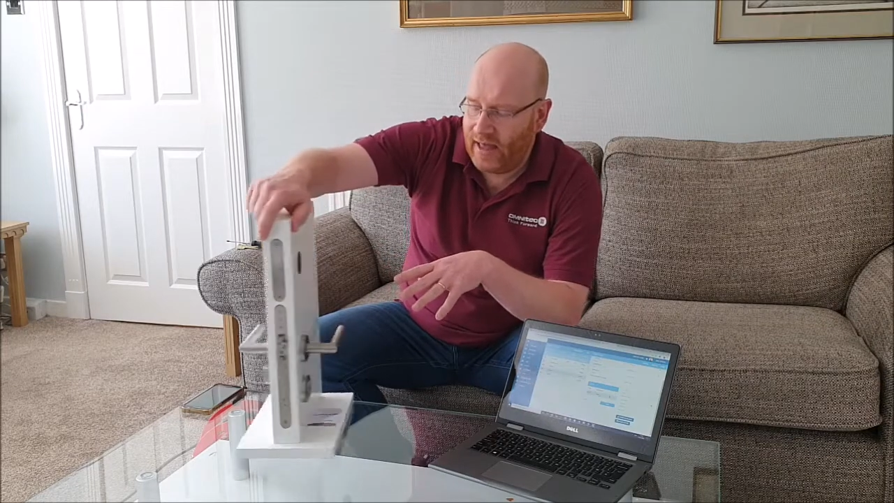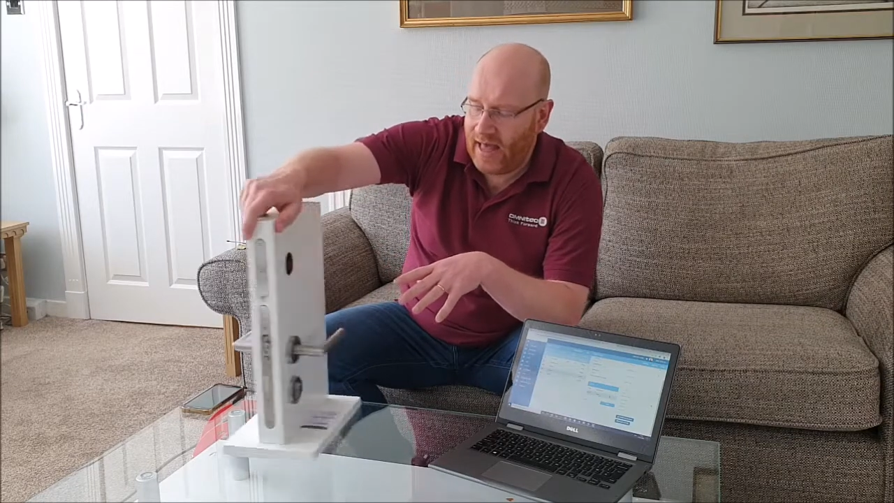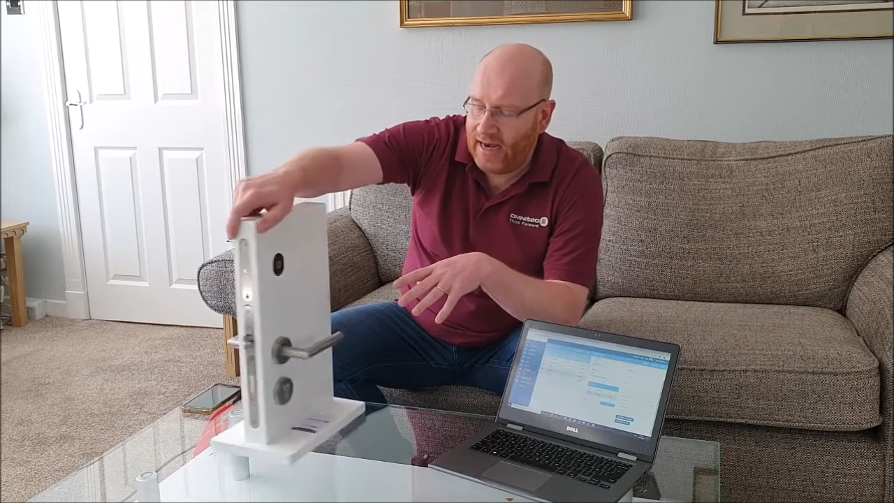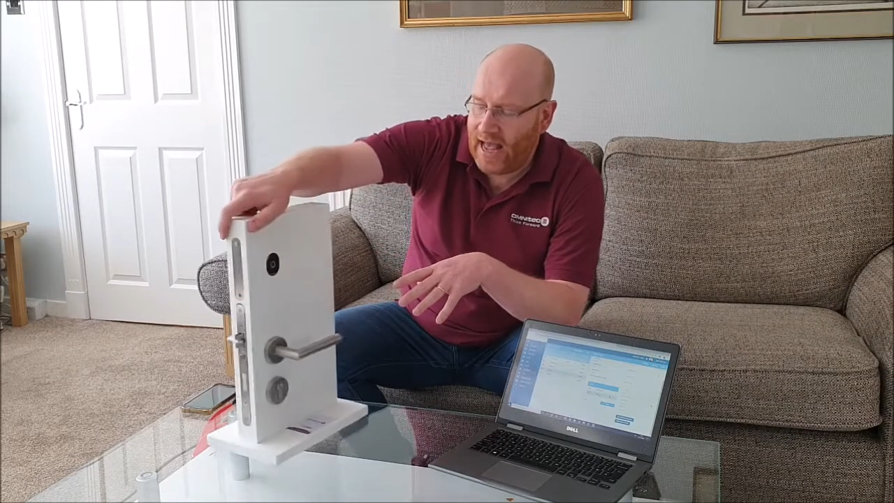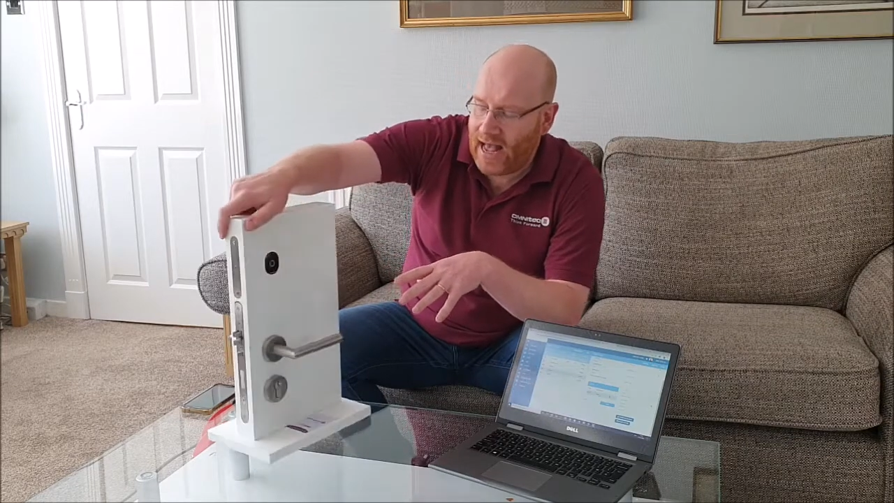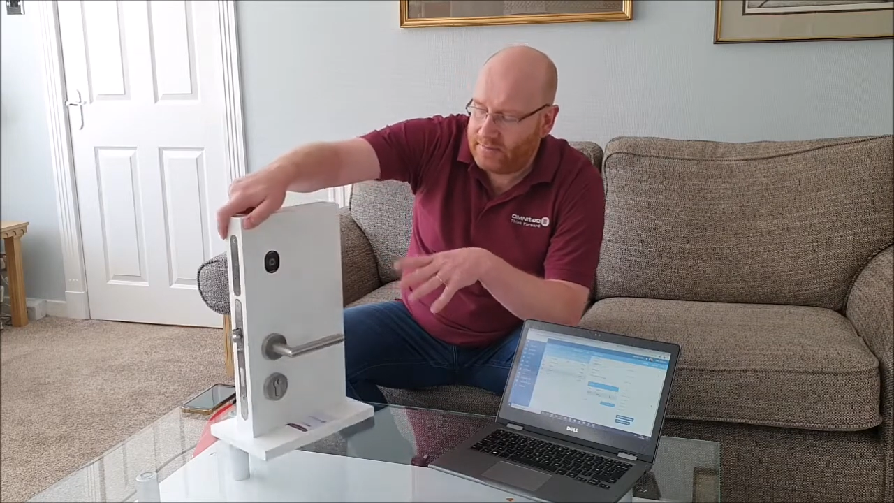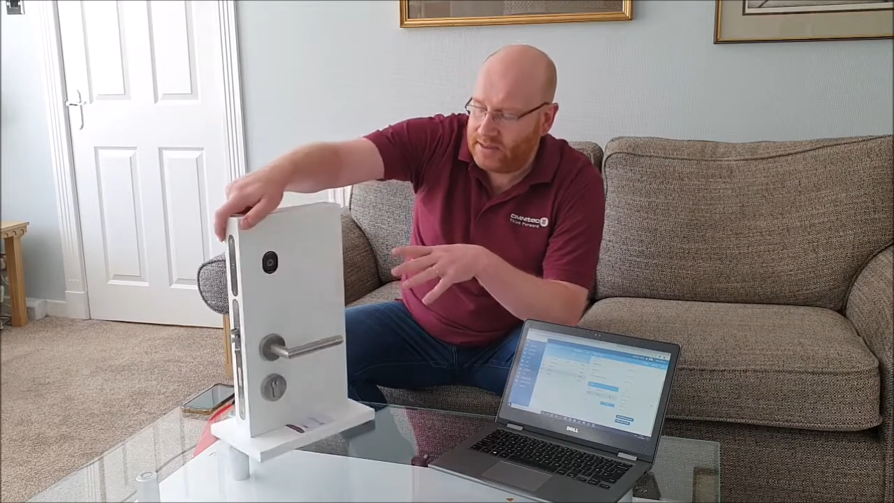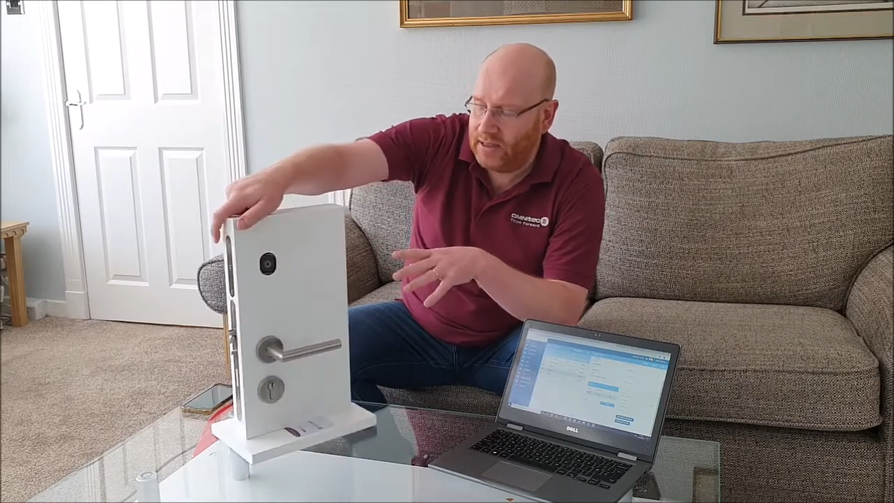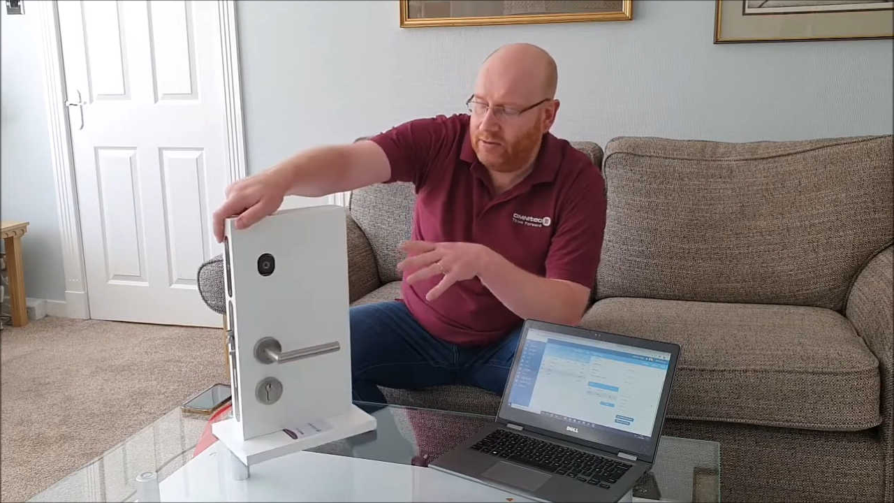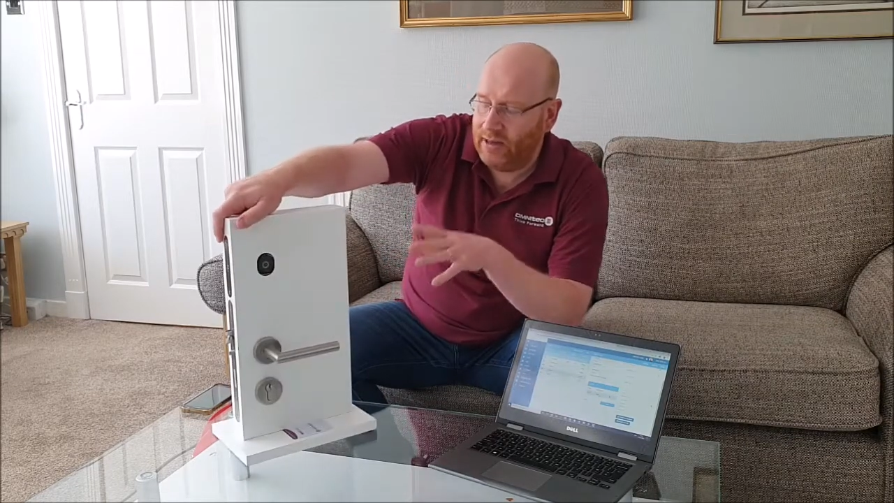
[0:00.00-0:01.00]
an
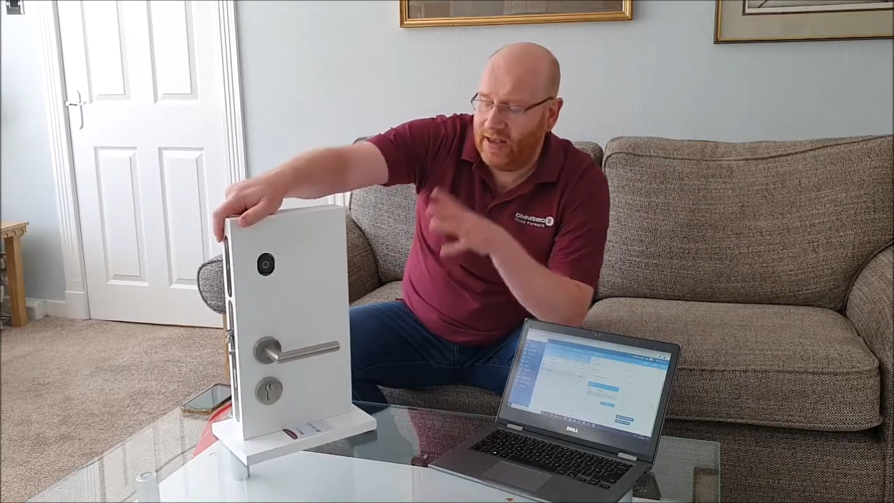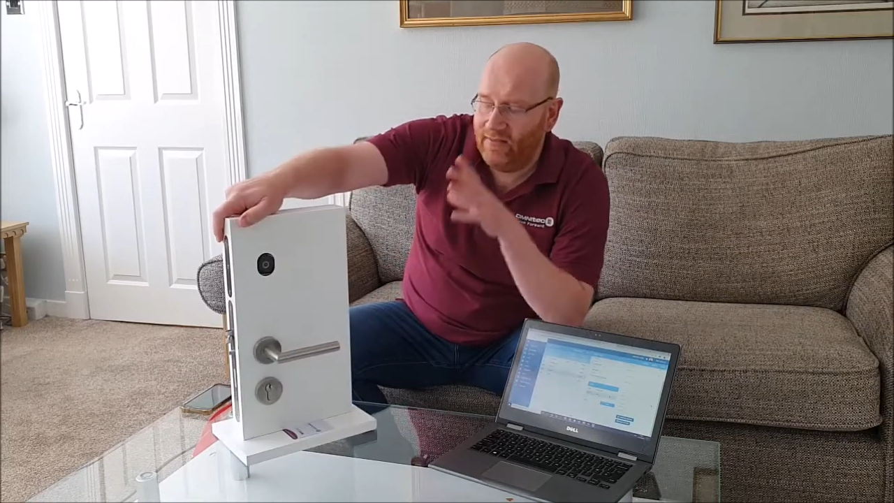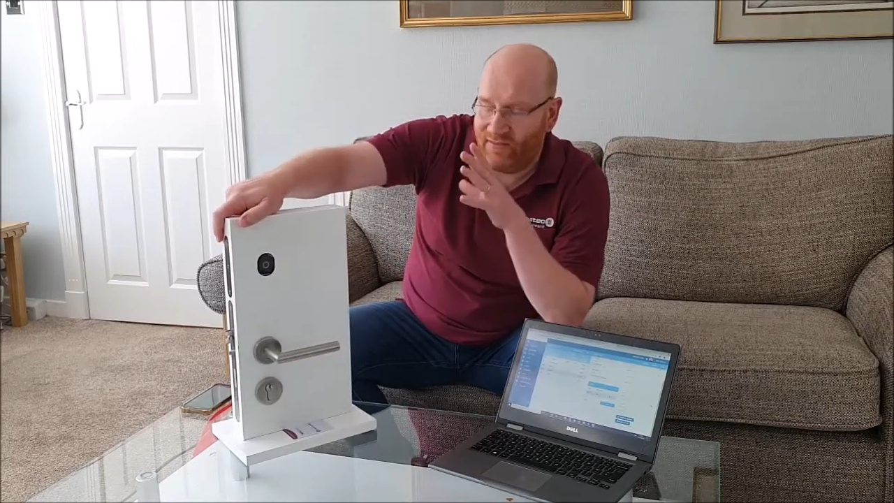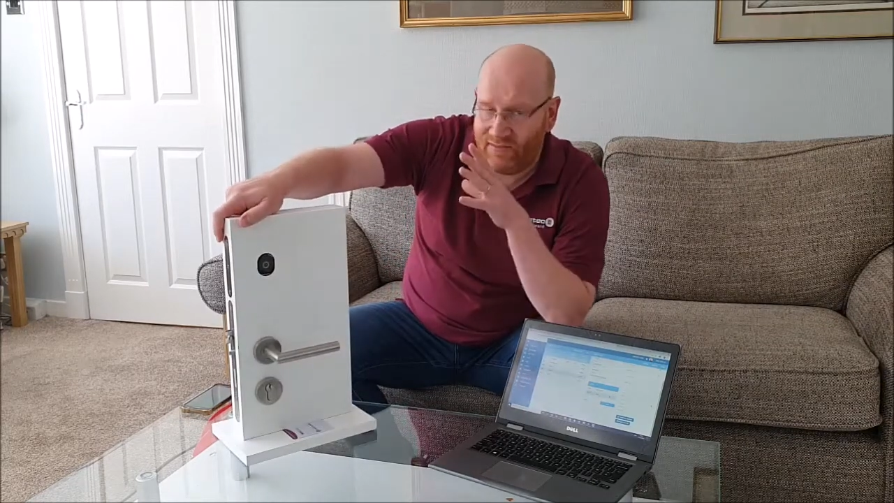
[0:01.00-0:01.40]
absolutely